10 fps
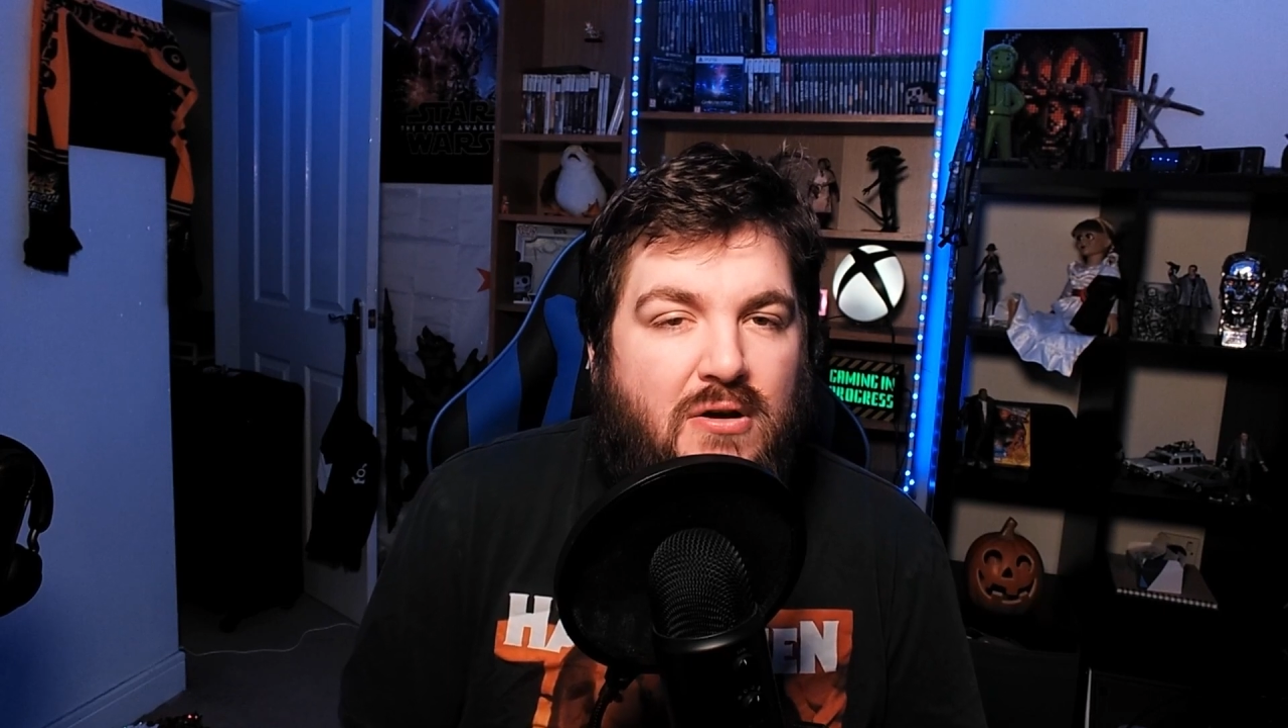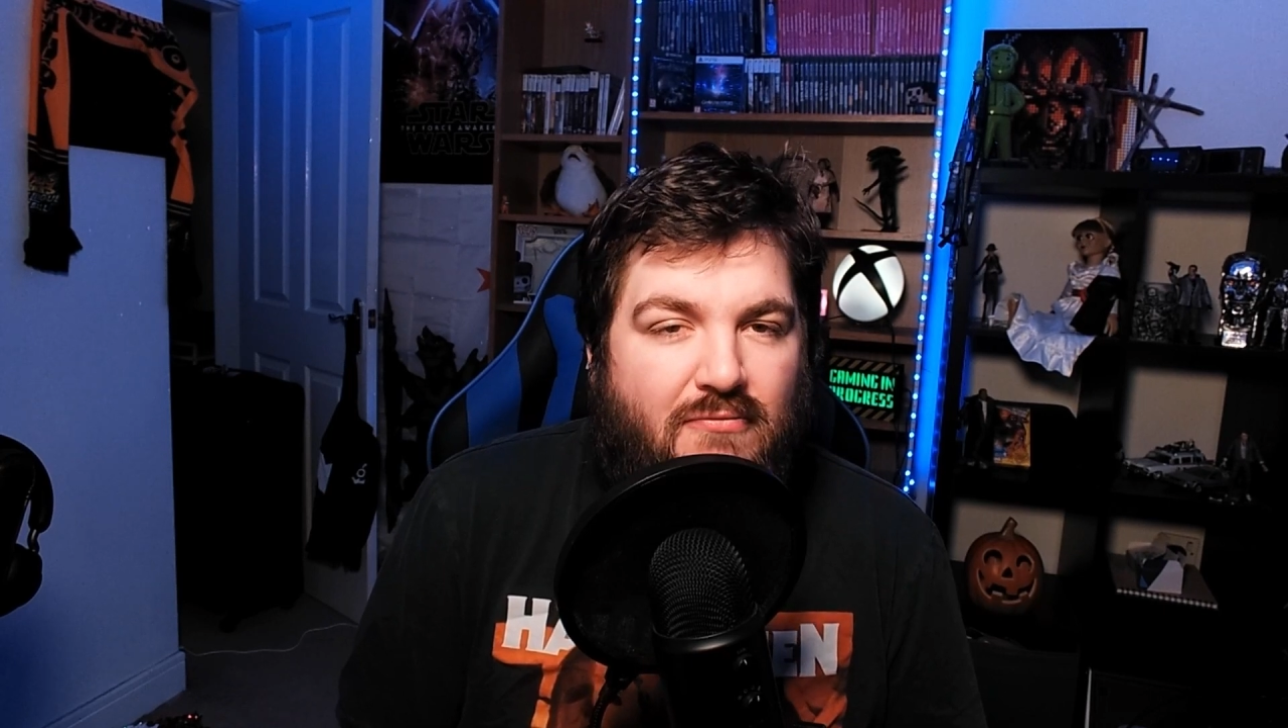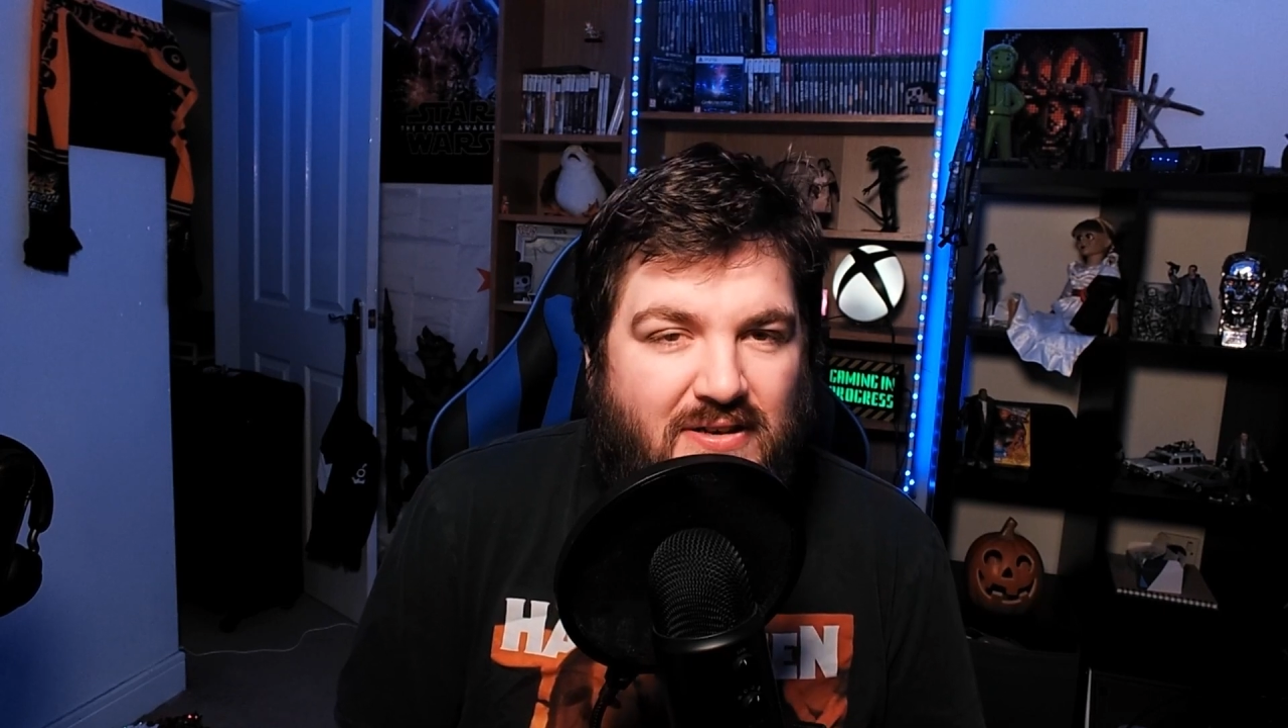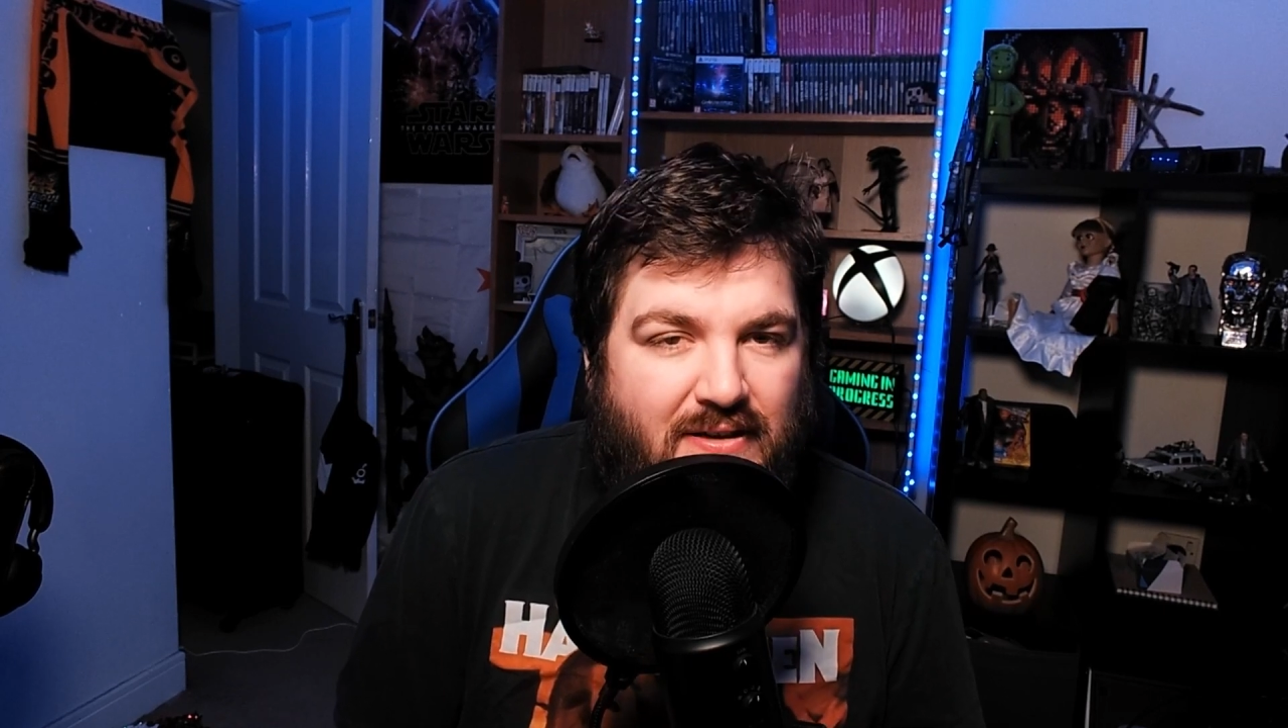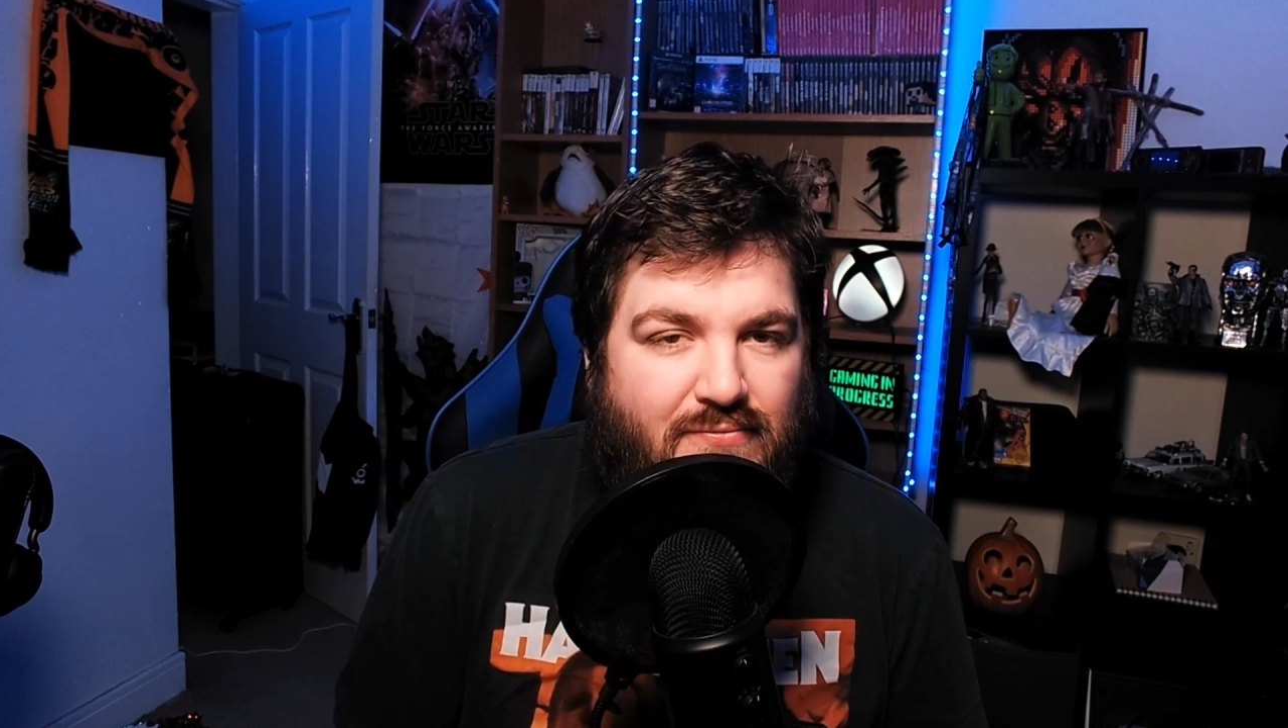
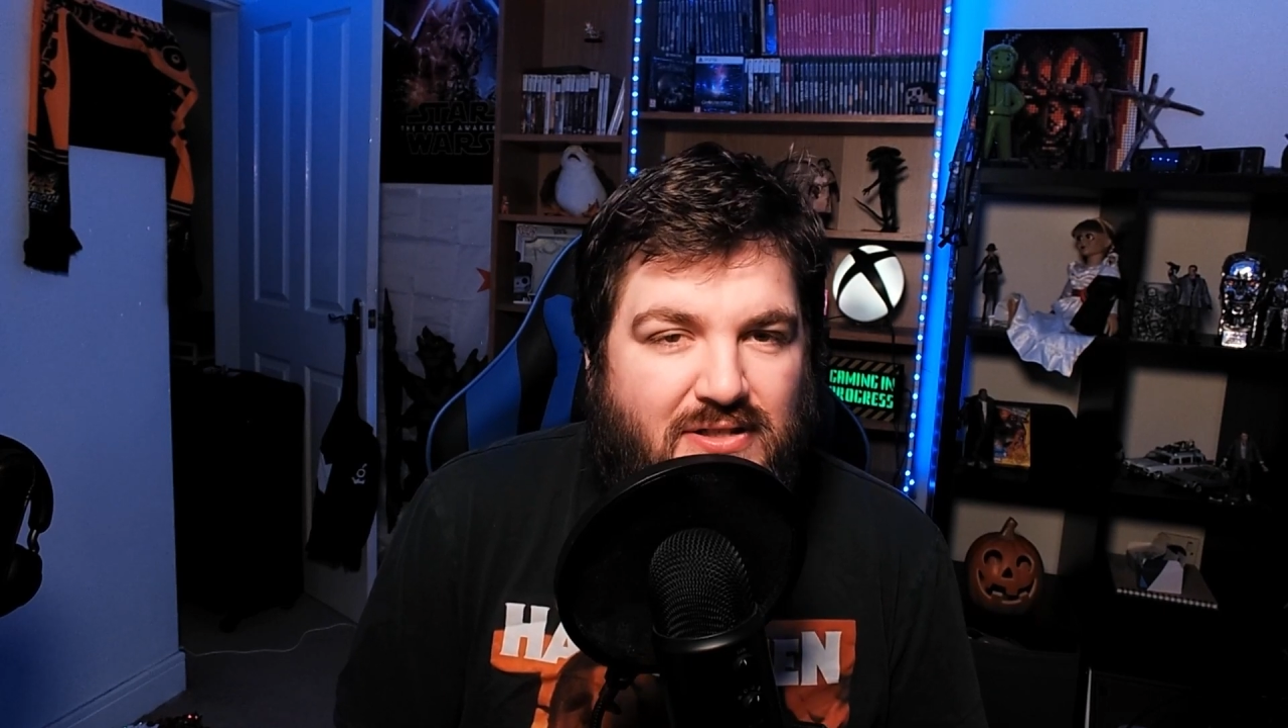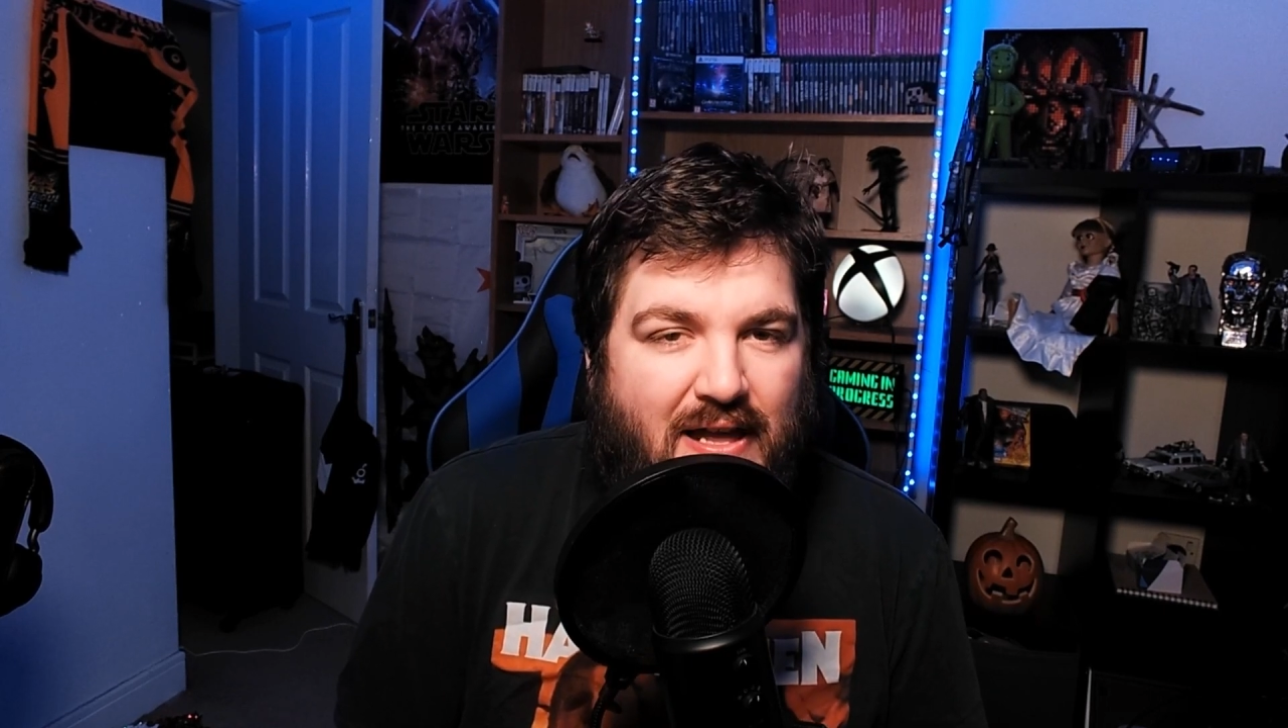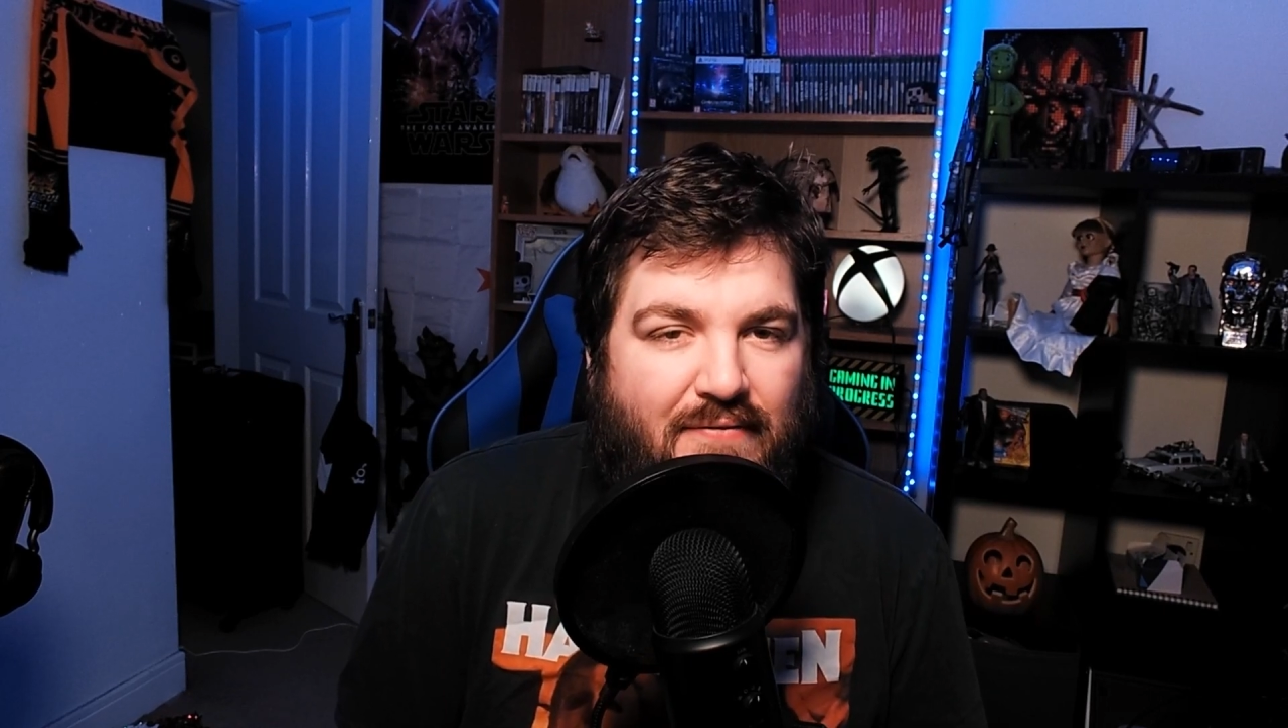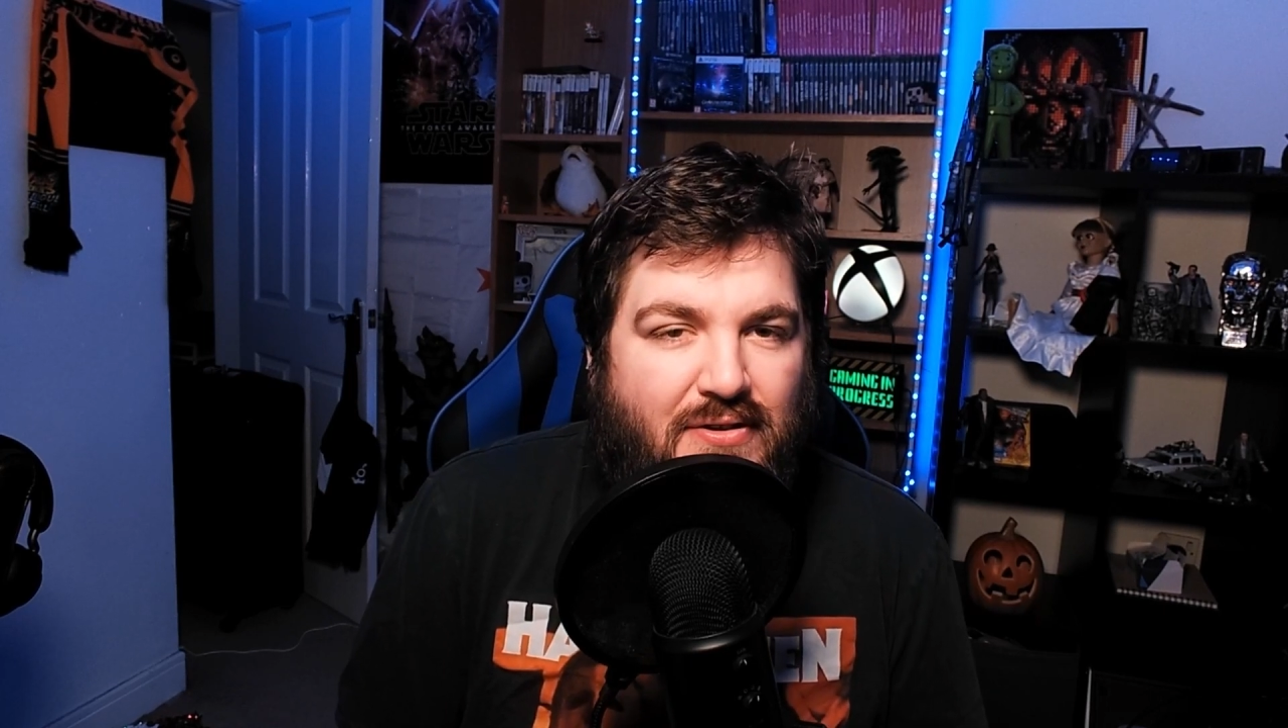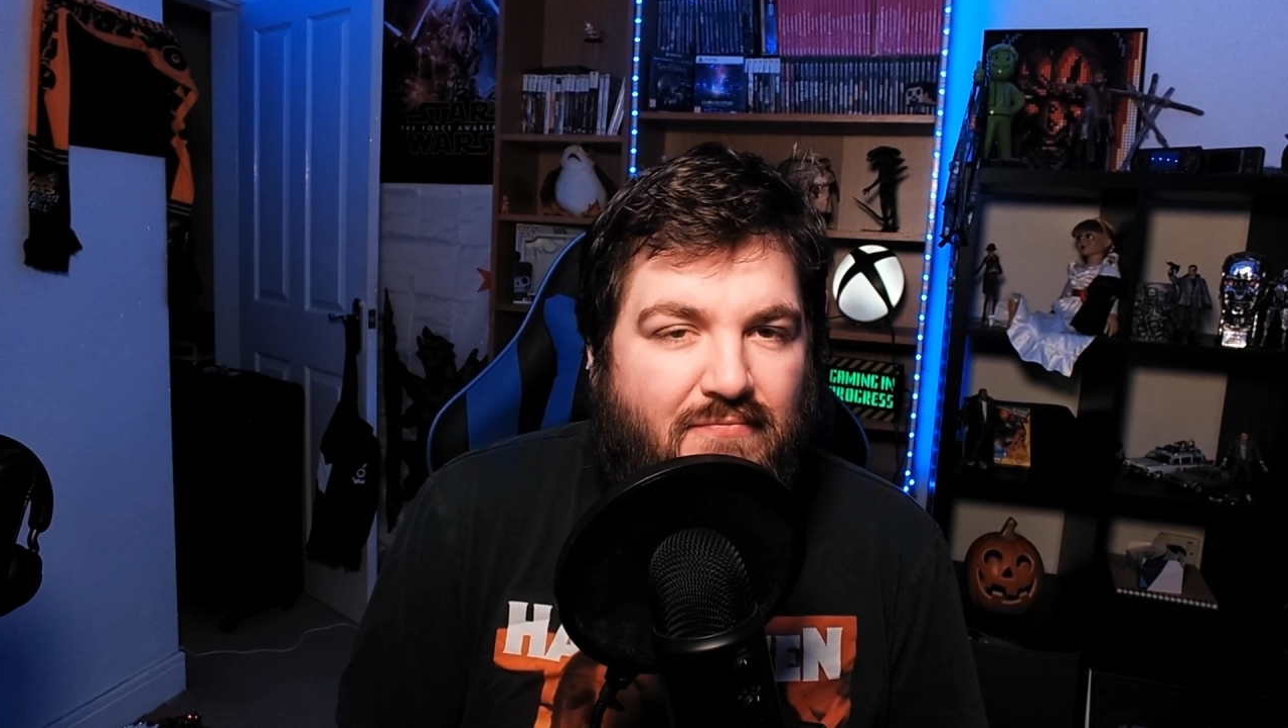Resident Evil
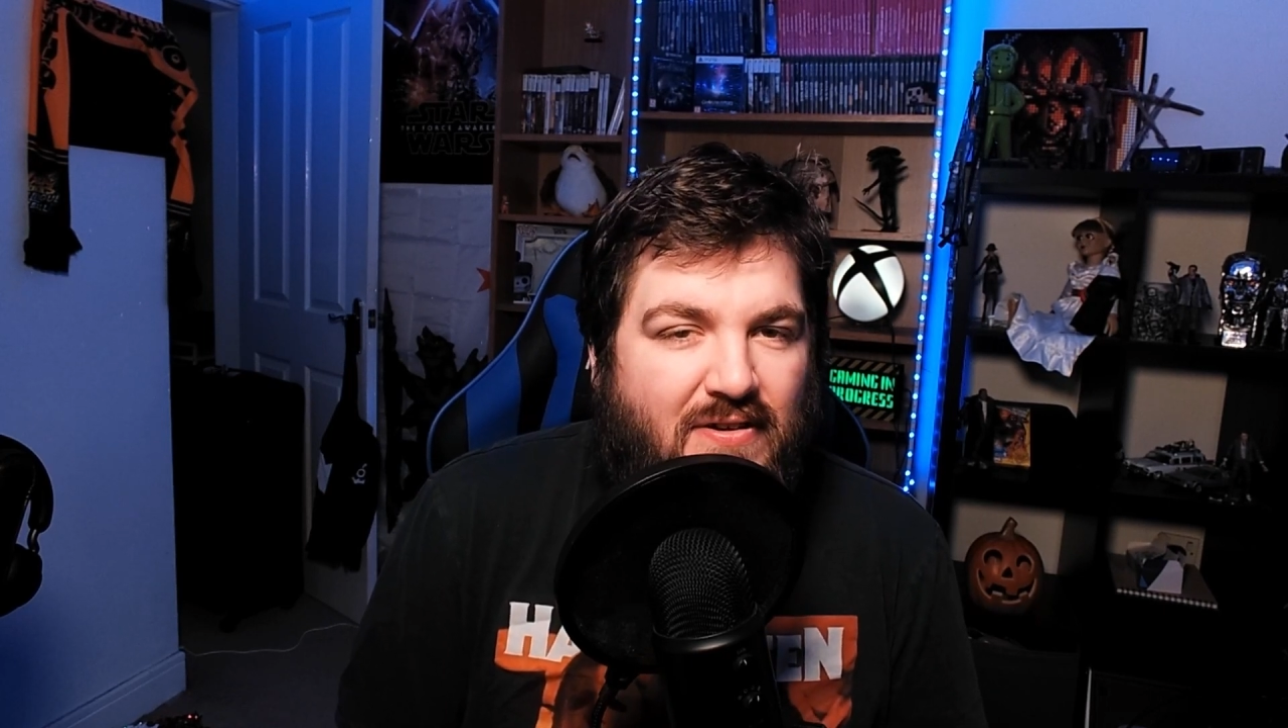7 and